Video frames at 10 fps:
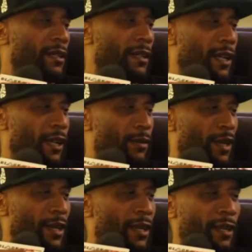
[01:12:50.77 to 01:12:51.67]
you know what I
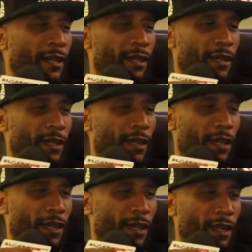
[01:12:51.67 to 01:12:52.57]
mean,
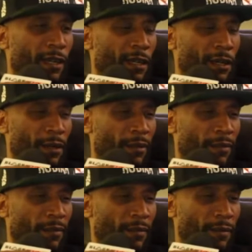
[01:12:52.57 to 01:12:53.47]
and um,